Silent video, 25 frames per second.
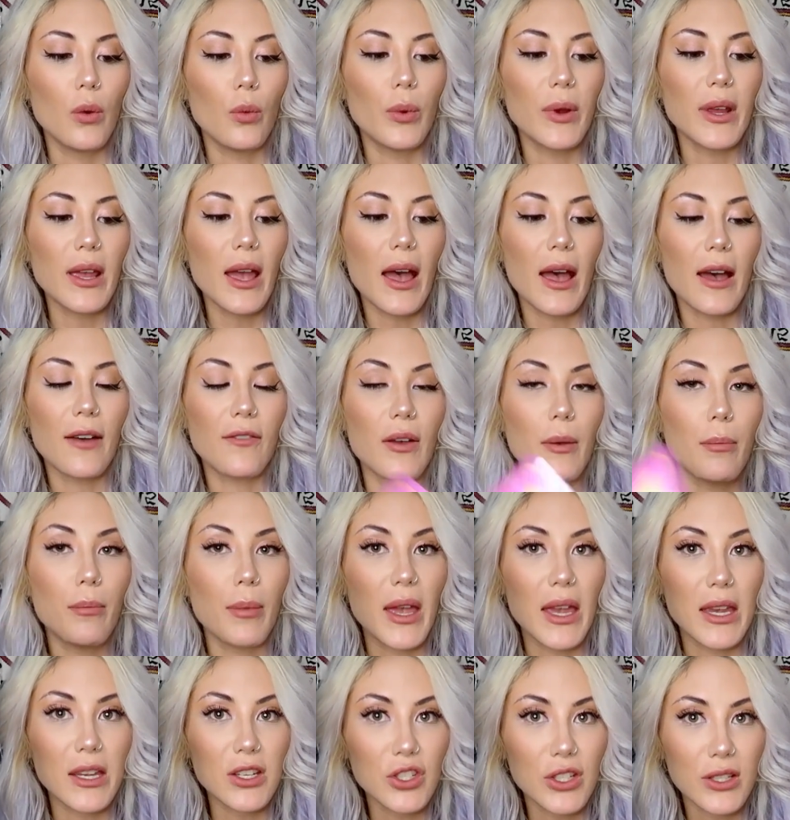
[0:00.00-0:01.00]
We have
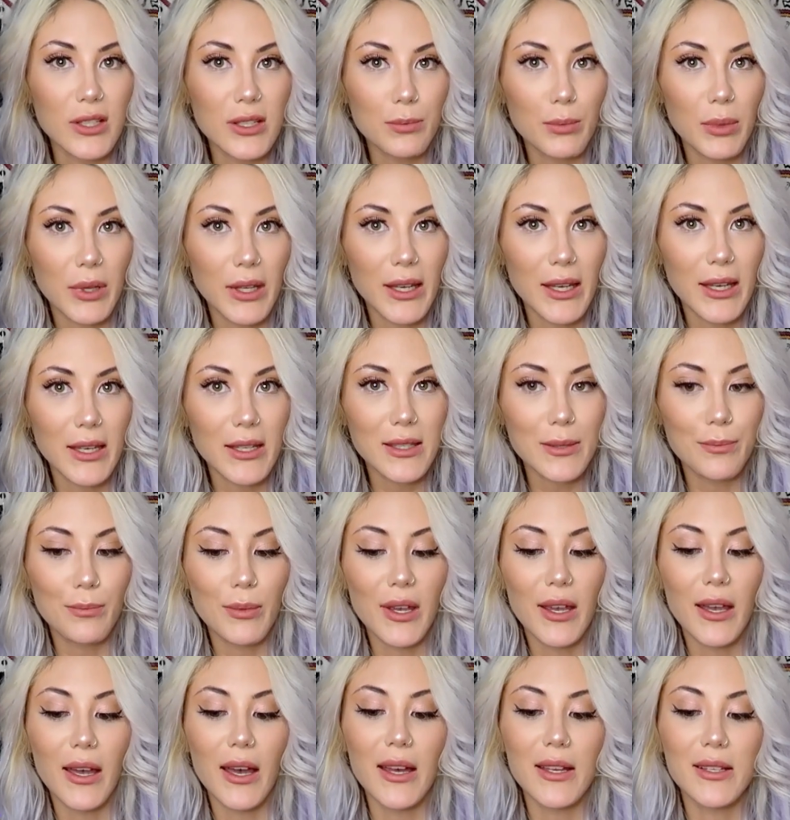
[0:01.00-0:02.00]
patience please
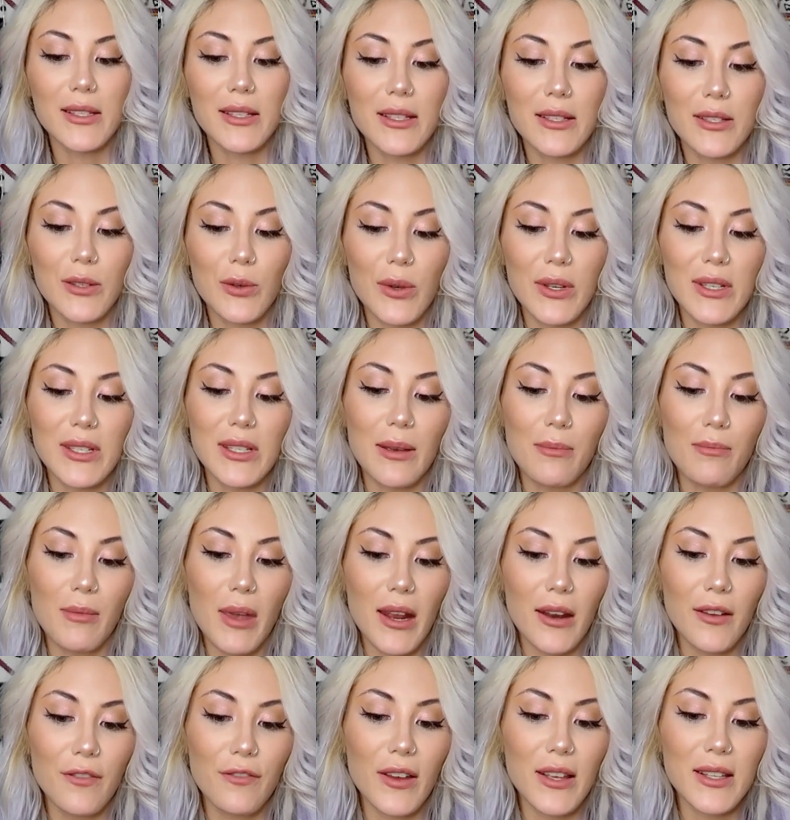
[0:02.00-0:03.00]
because it's going to
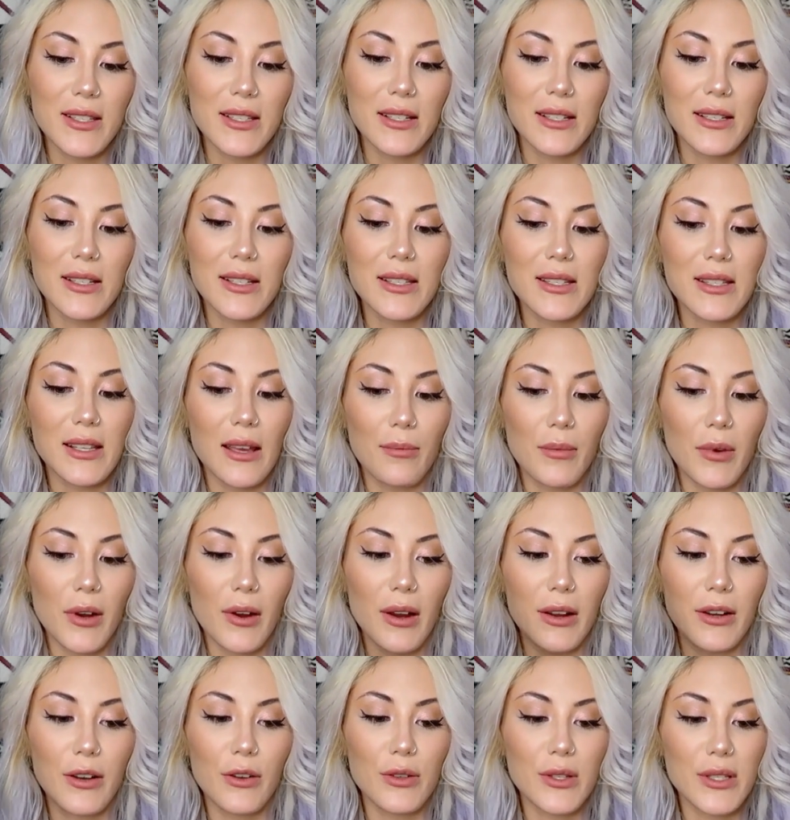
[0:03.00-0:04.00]
manifest in the summer.
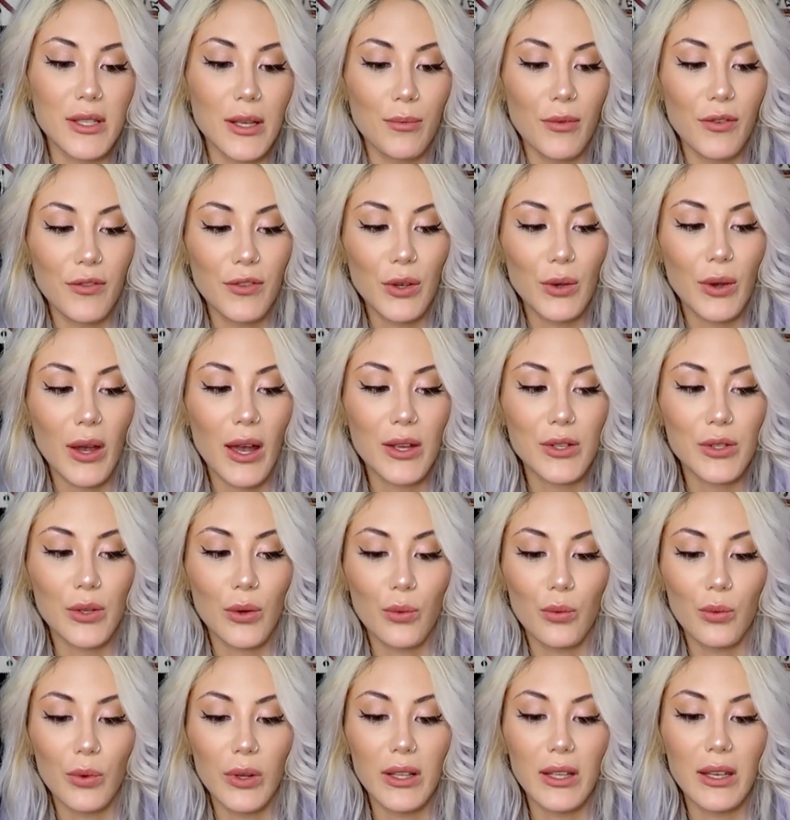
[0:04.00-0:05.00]
I know some of you guys
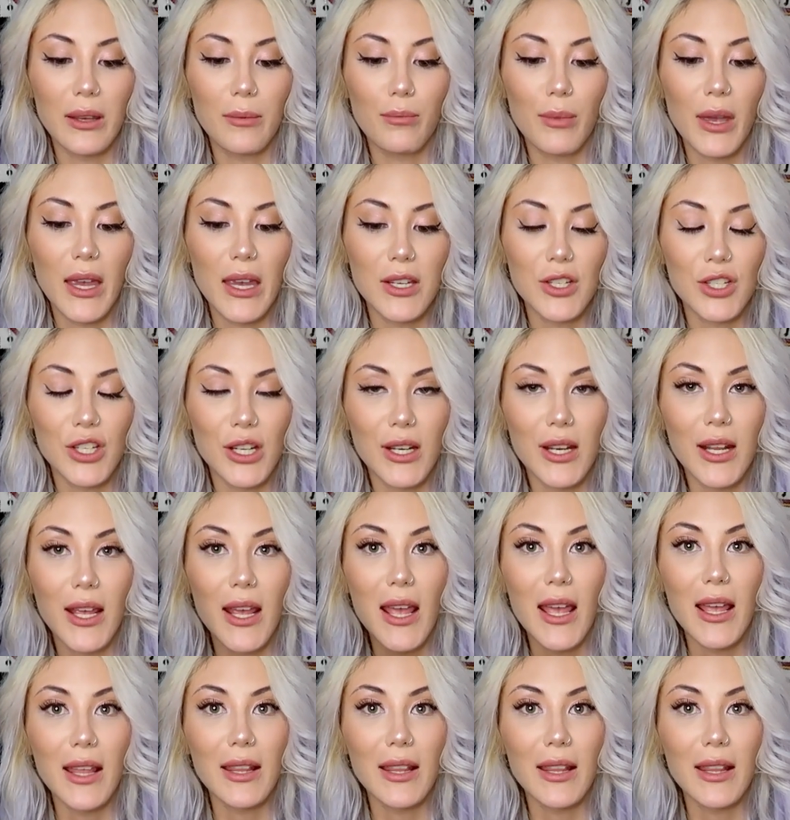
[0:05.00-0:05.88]
are really impatient.